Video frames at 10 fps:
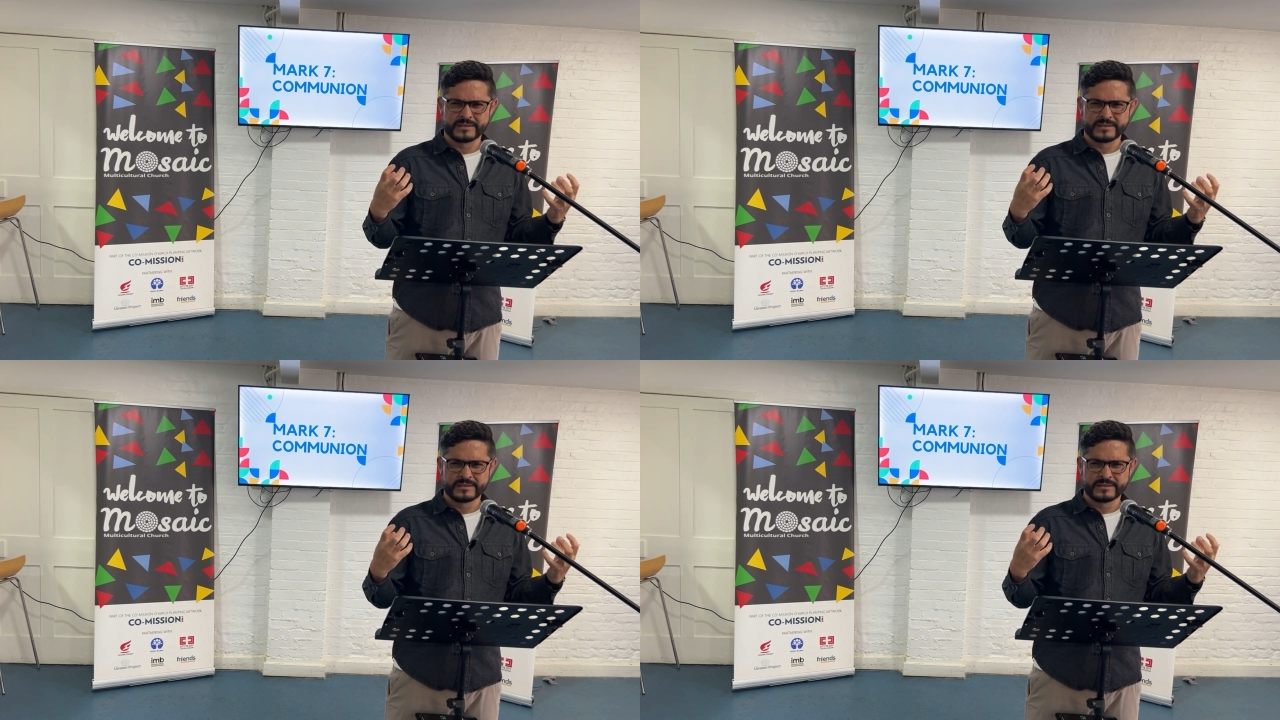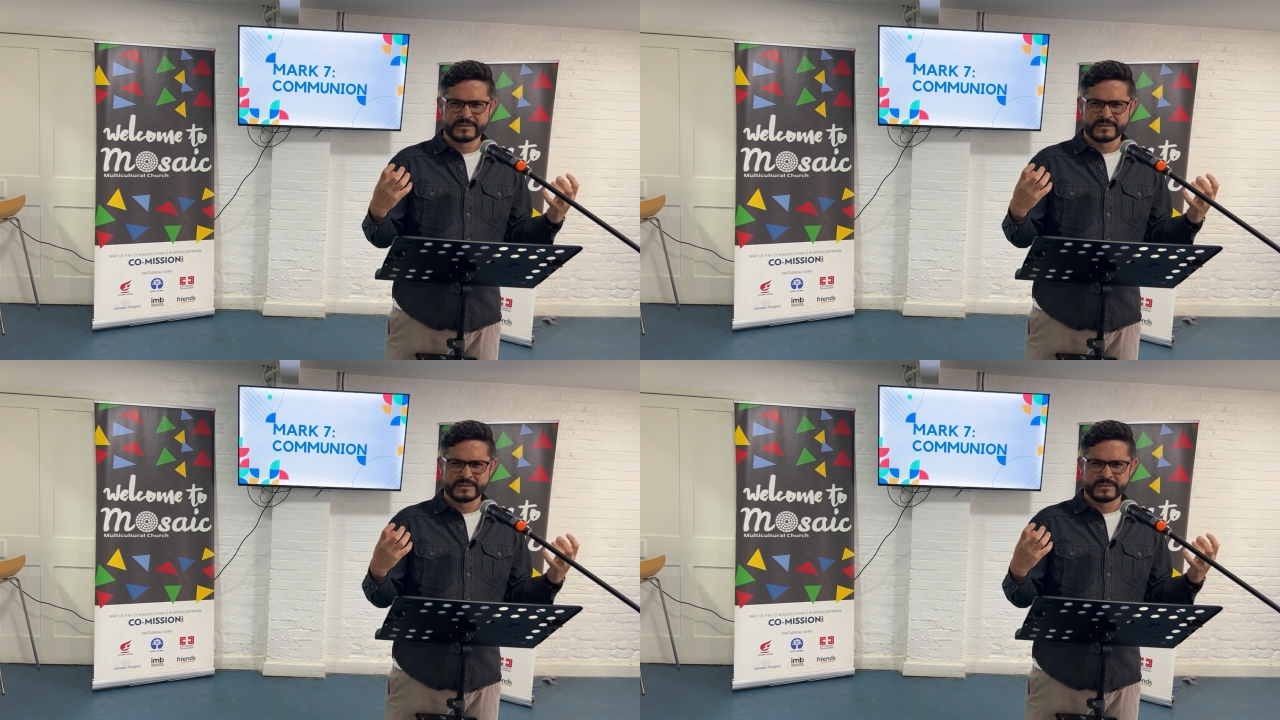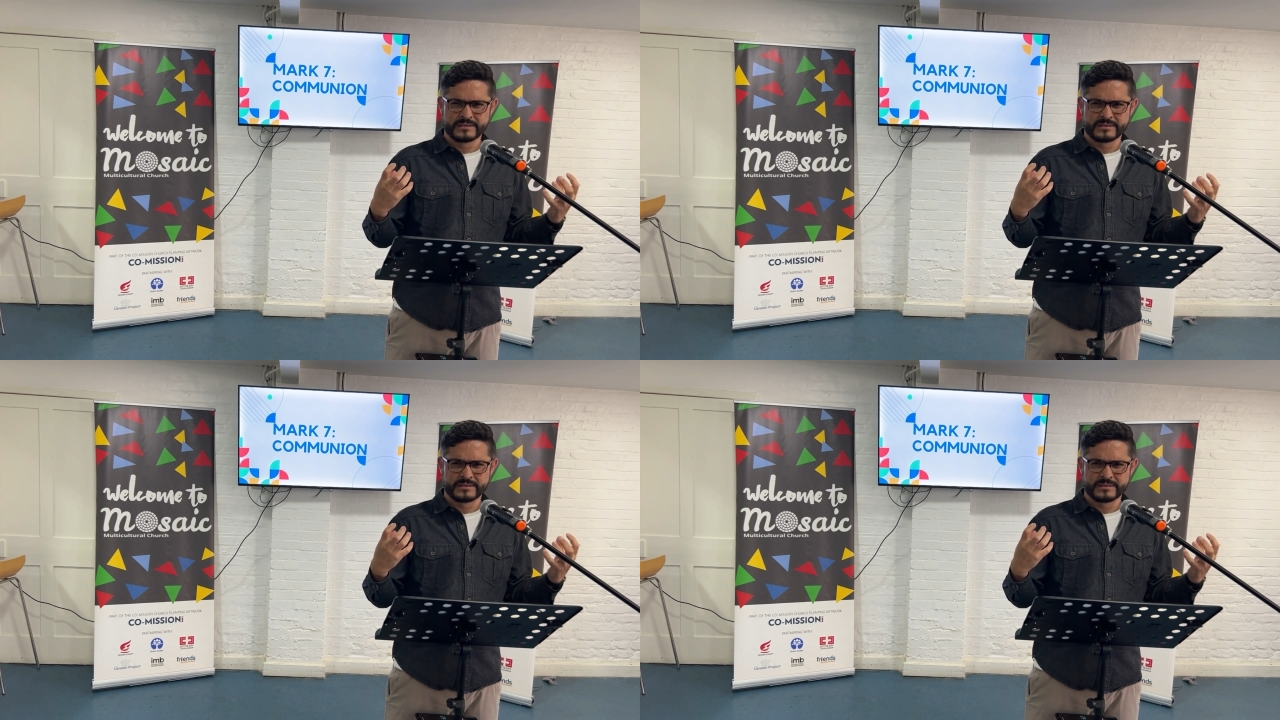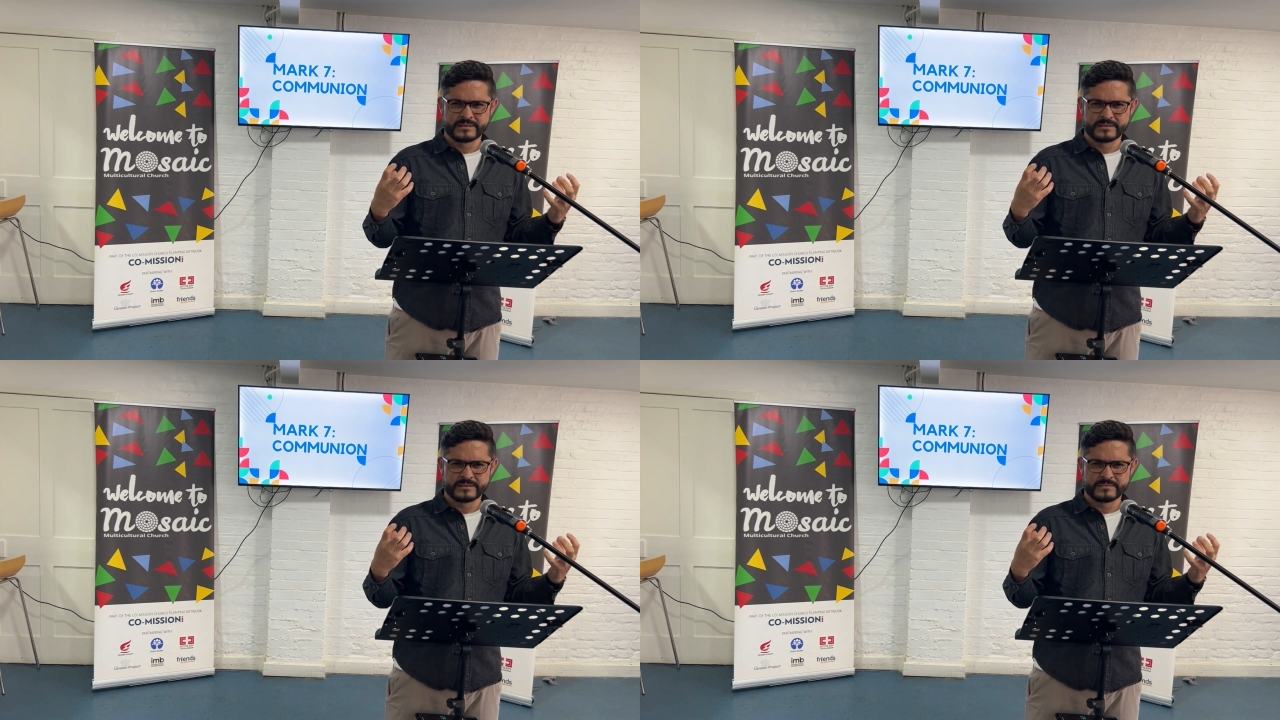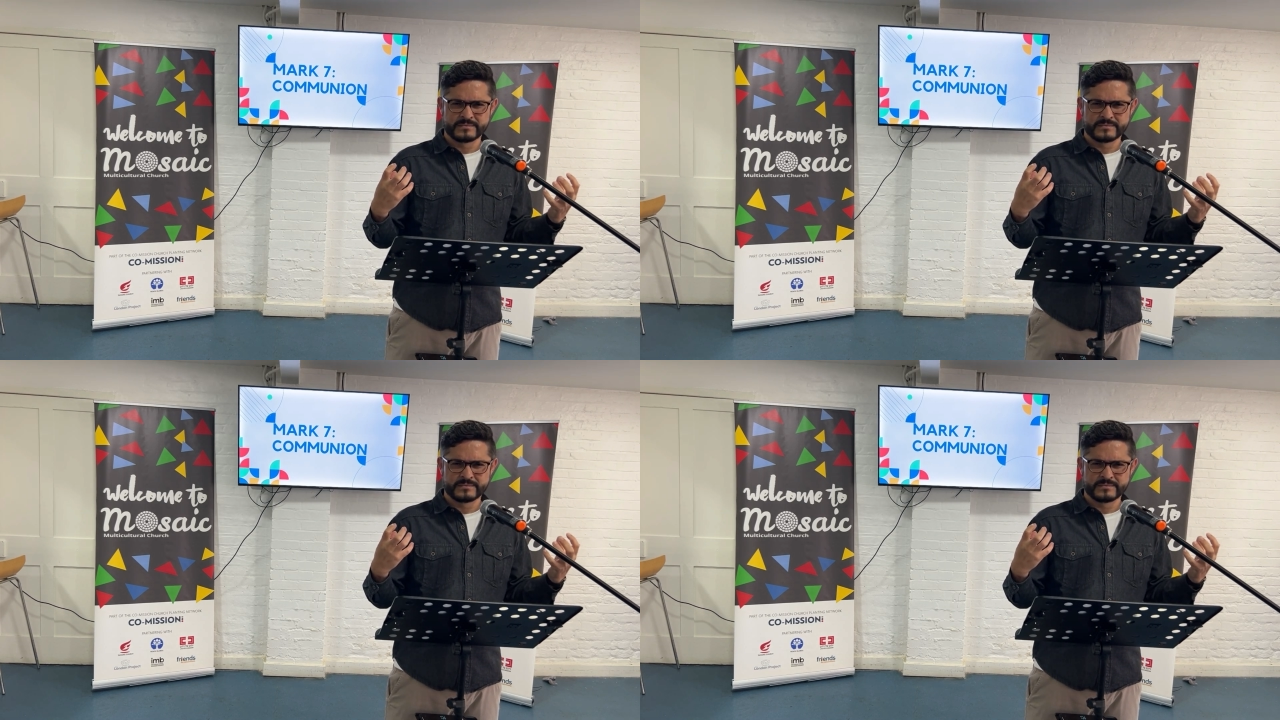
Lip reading: Nobody speaks.